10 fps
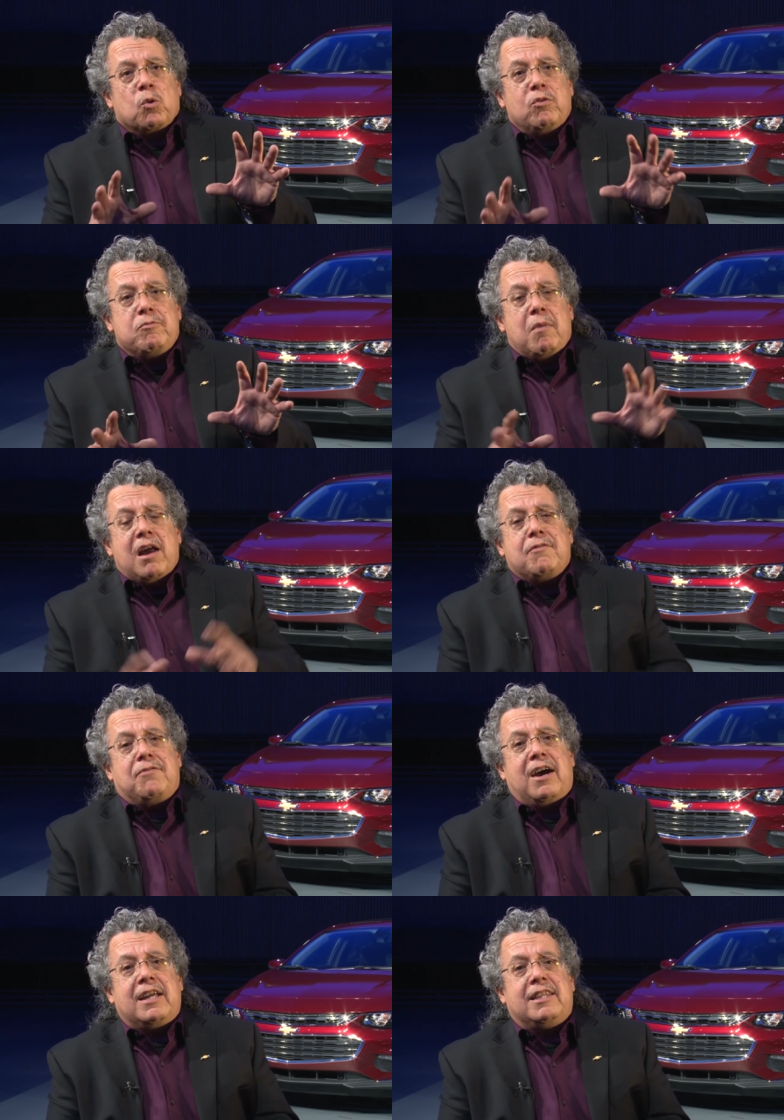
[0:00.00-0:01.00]
We've
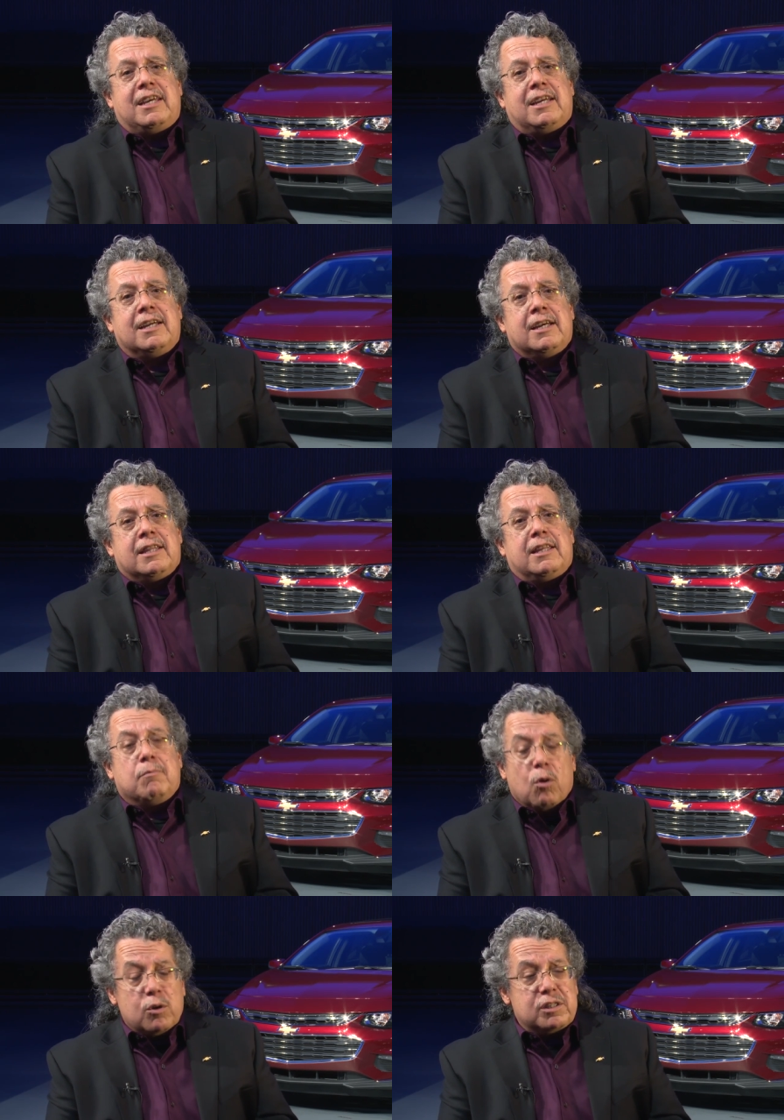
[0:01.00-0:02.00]
modified the, the
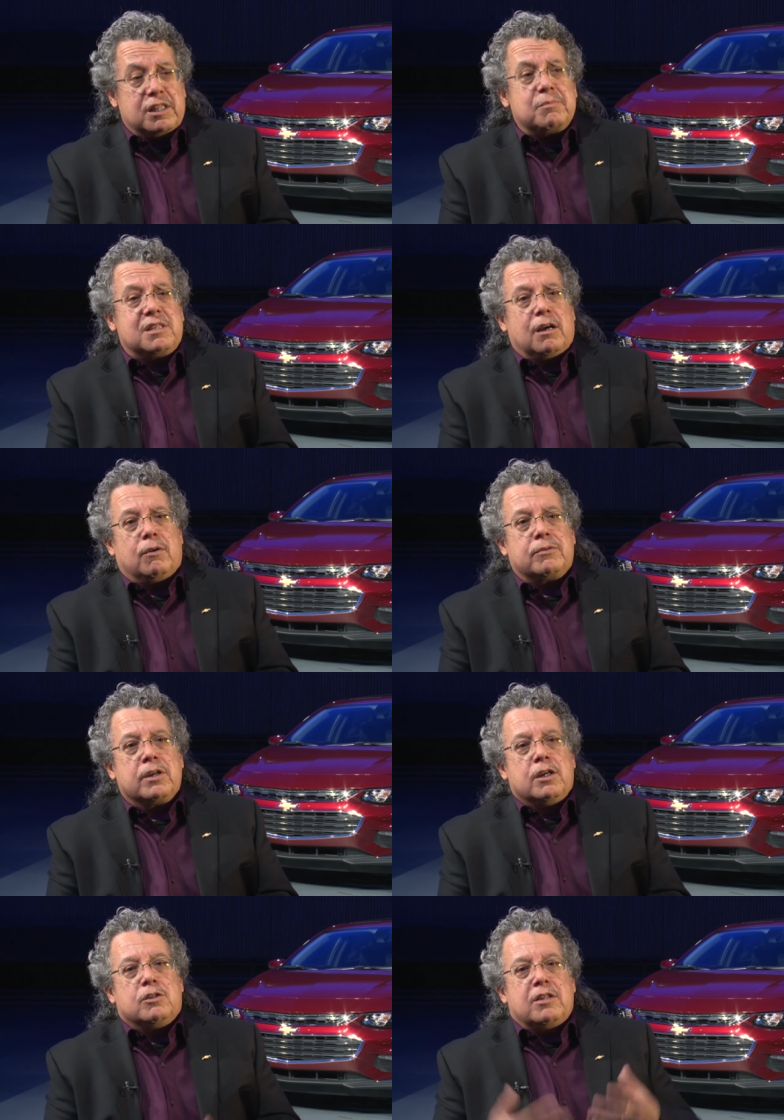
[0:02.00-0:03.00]
motors themselves
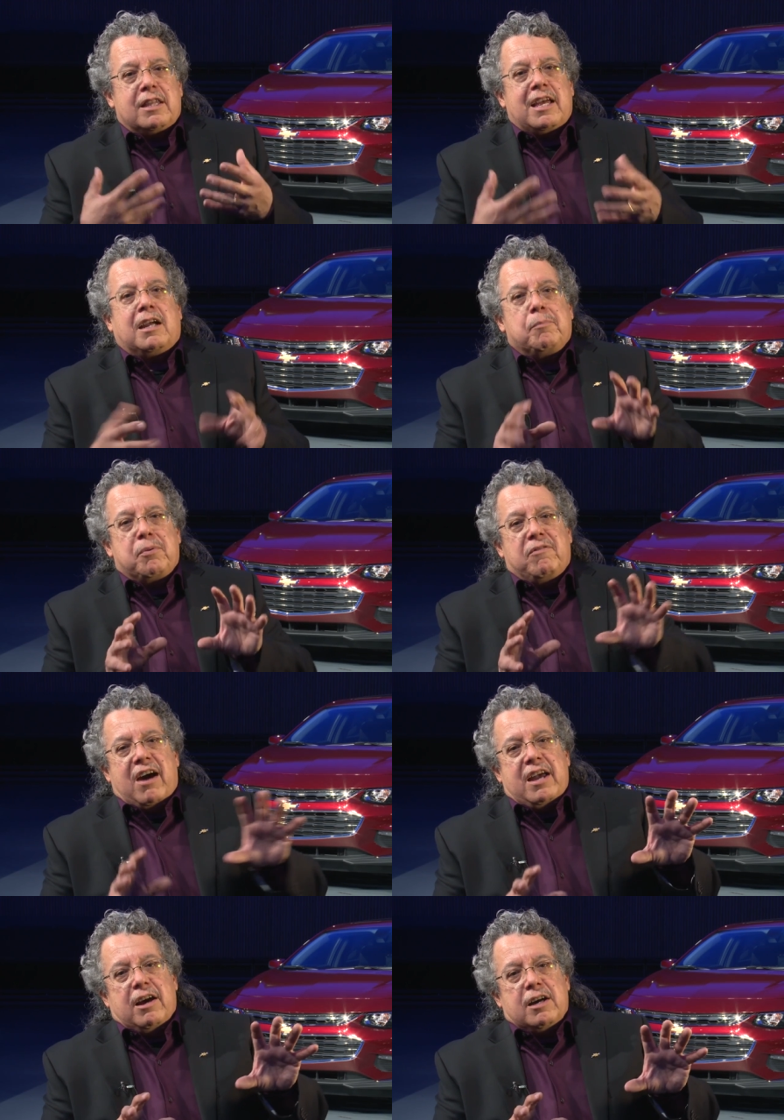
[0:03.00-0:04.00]
so that they can
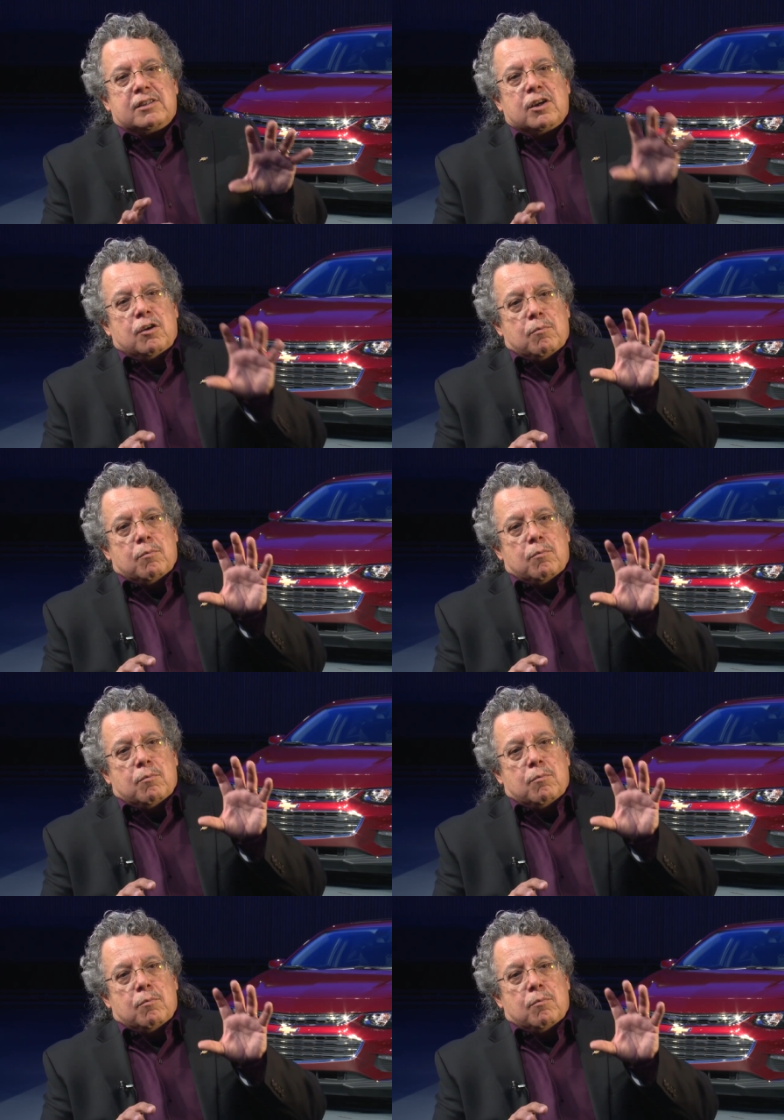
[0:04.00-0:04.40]
provide us